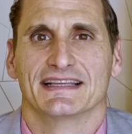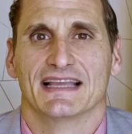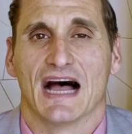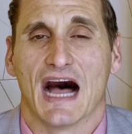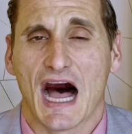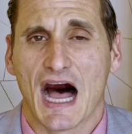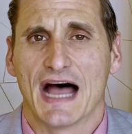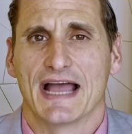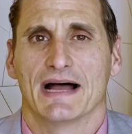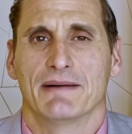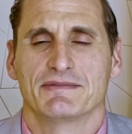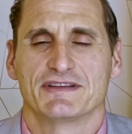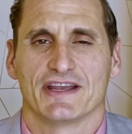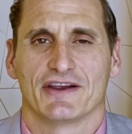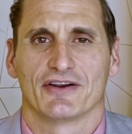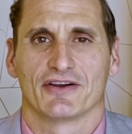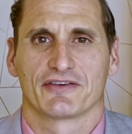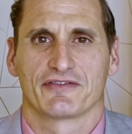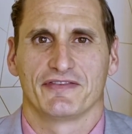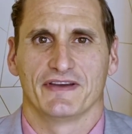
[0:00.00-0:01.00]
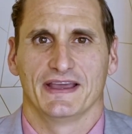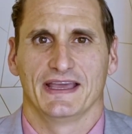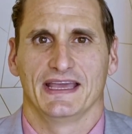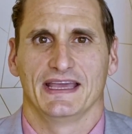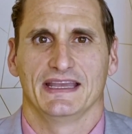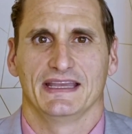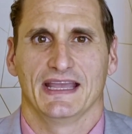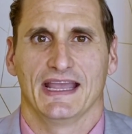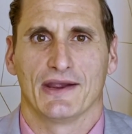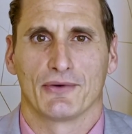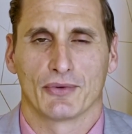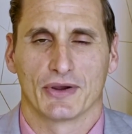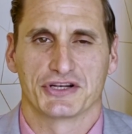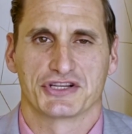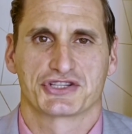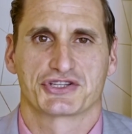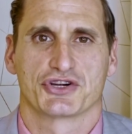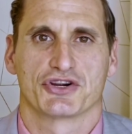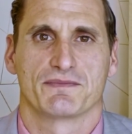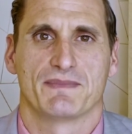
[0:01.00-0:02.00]
Hi, I'm Fahey, a
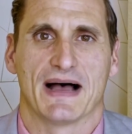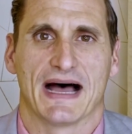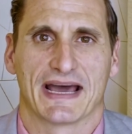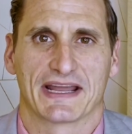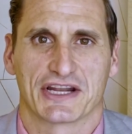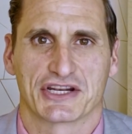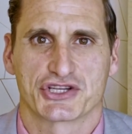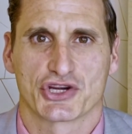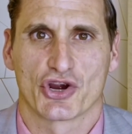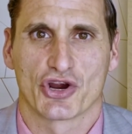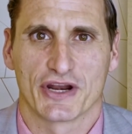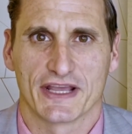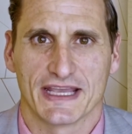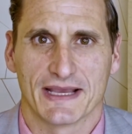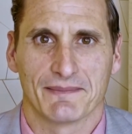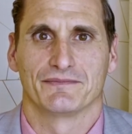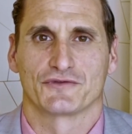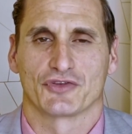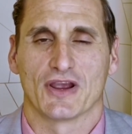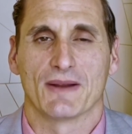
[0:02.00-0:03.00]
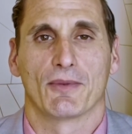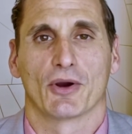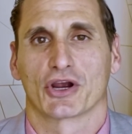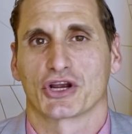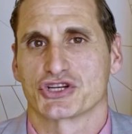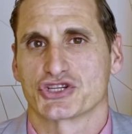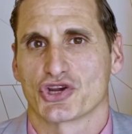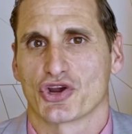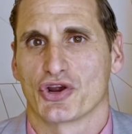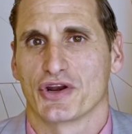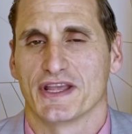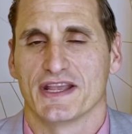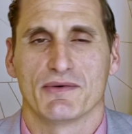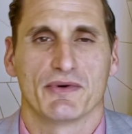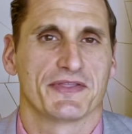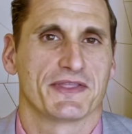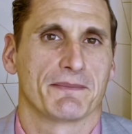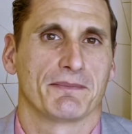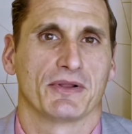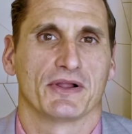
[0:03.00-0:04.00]
registered patent attorney and trademark attorney with
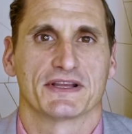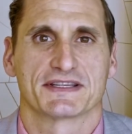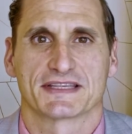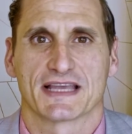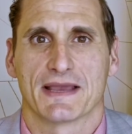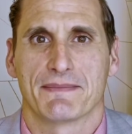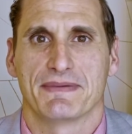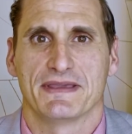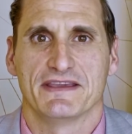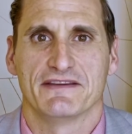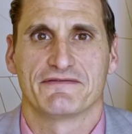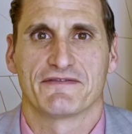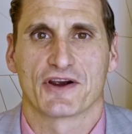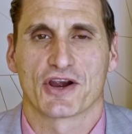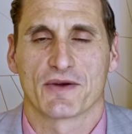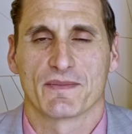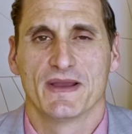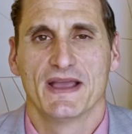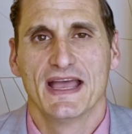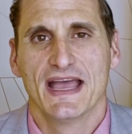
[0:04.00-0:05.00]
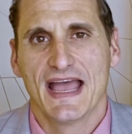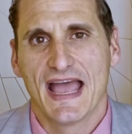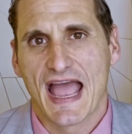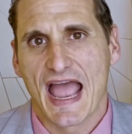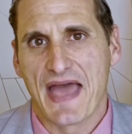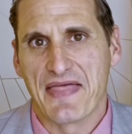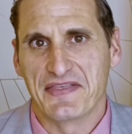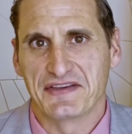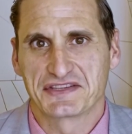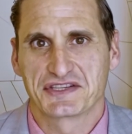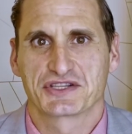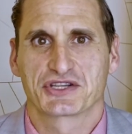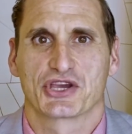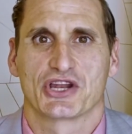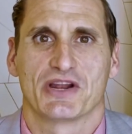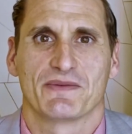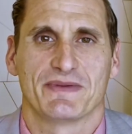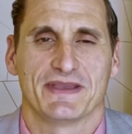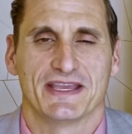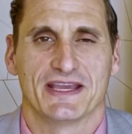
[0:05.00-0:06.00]
the Plus IP firm. And this is going
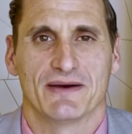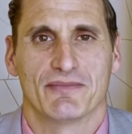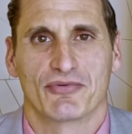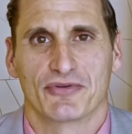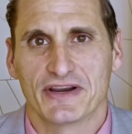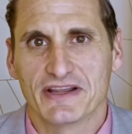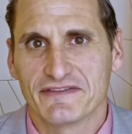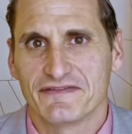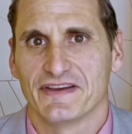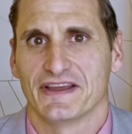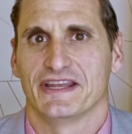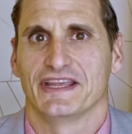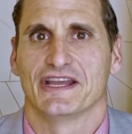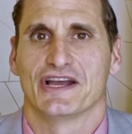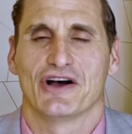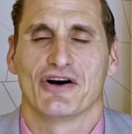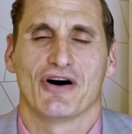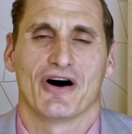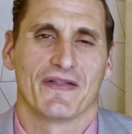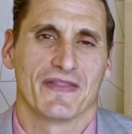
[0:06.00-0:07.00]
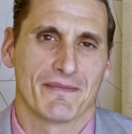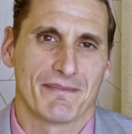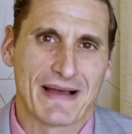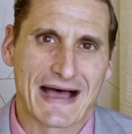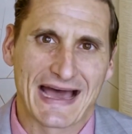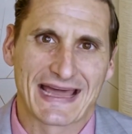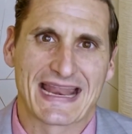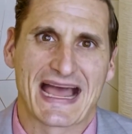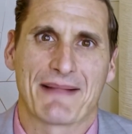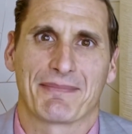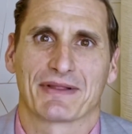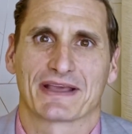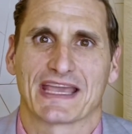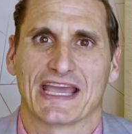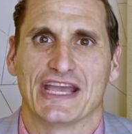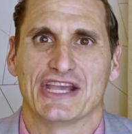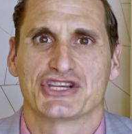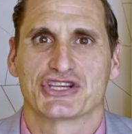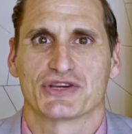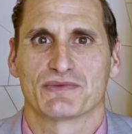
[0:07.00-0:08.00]
to be a brief video on the patent
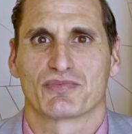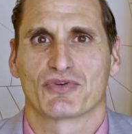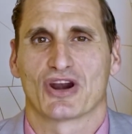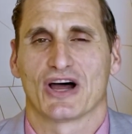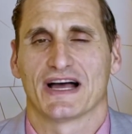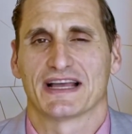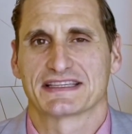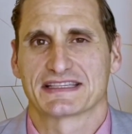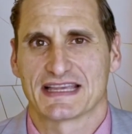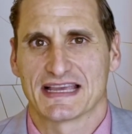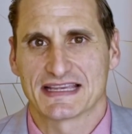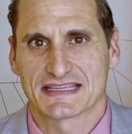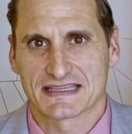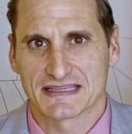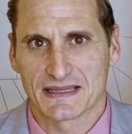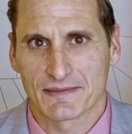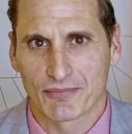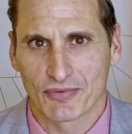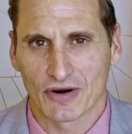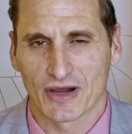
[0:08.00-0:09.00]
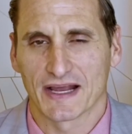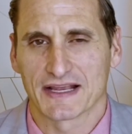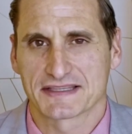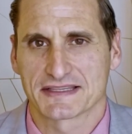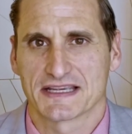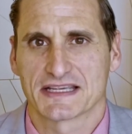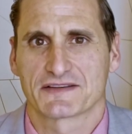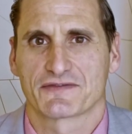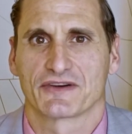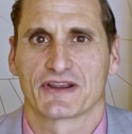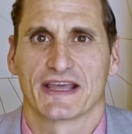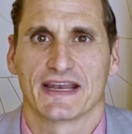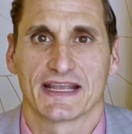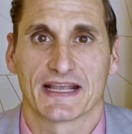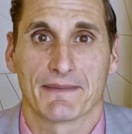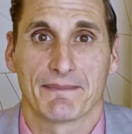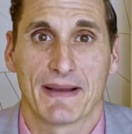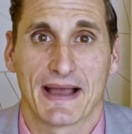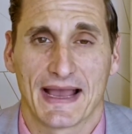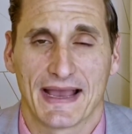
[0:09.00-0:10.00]
application process and the process for getting a
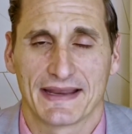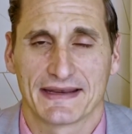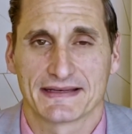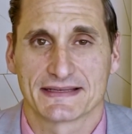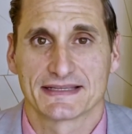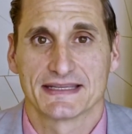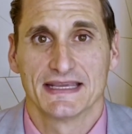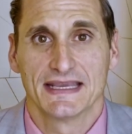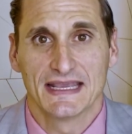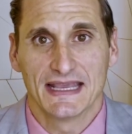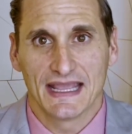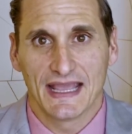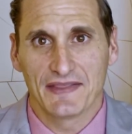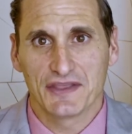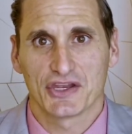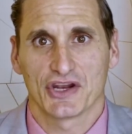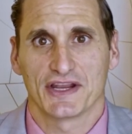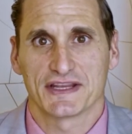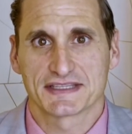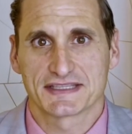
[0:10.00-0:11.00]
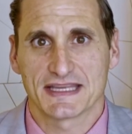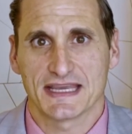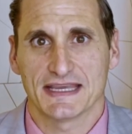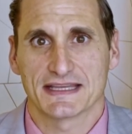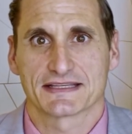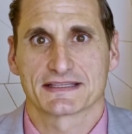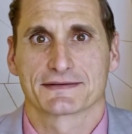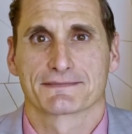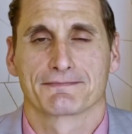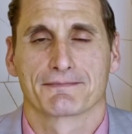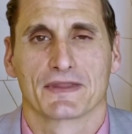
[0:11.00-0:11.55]
patent in the United States.